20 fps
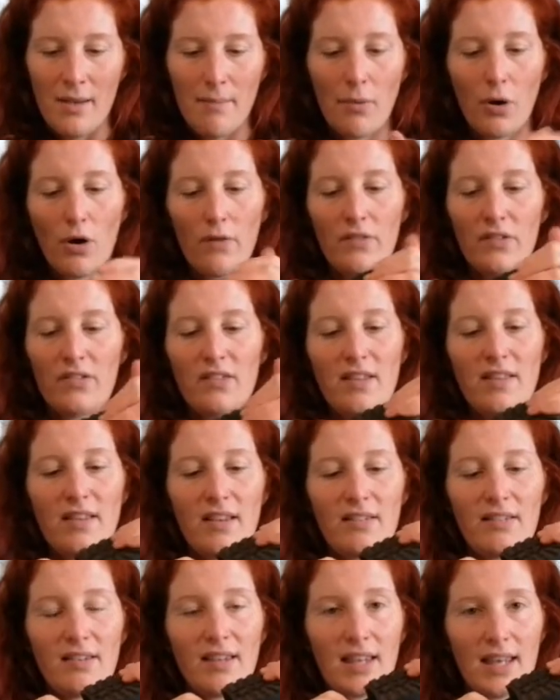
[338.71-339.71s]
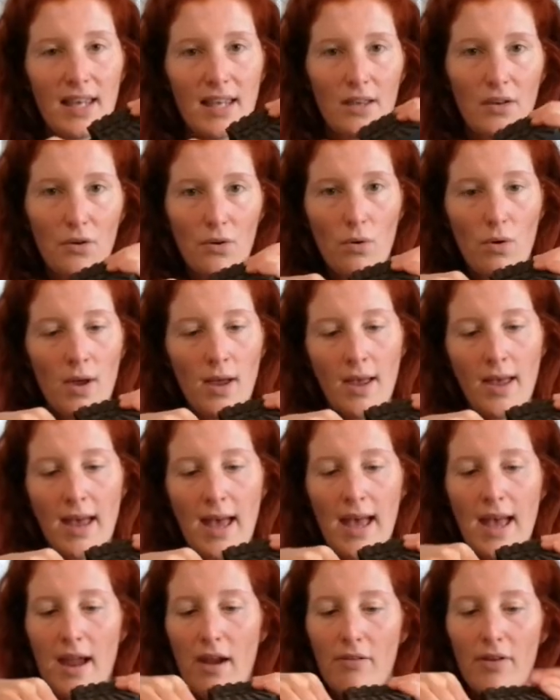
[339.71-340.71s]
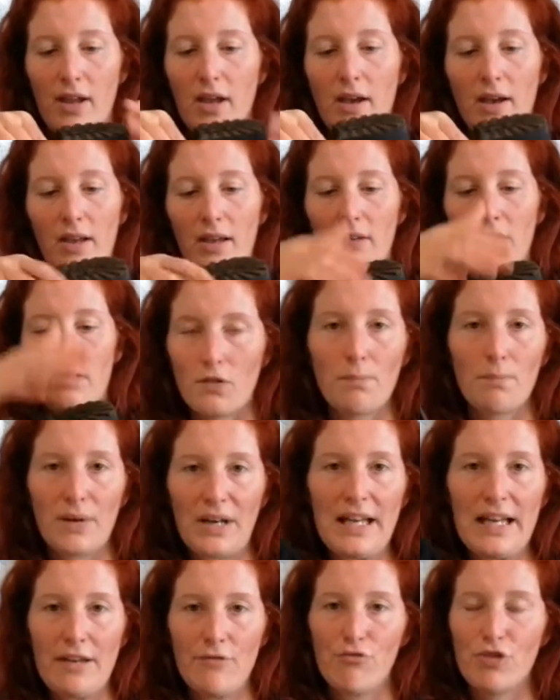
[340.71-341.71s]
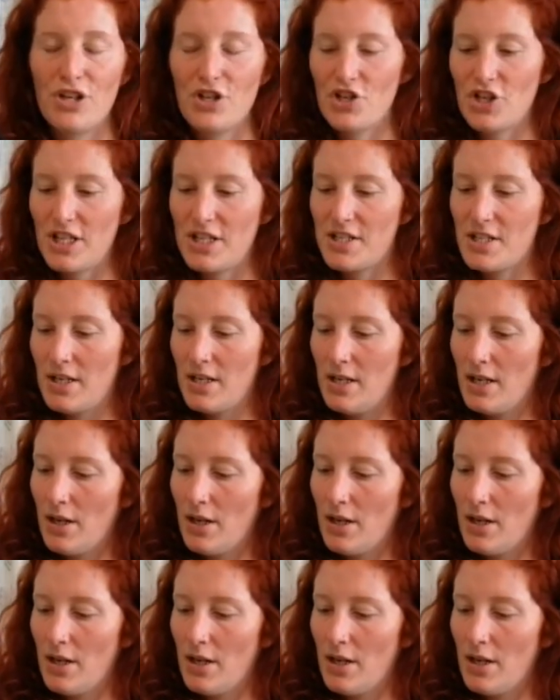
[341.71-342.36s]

but obviously this heel area is completely rigid,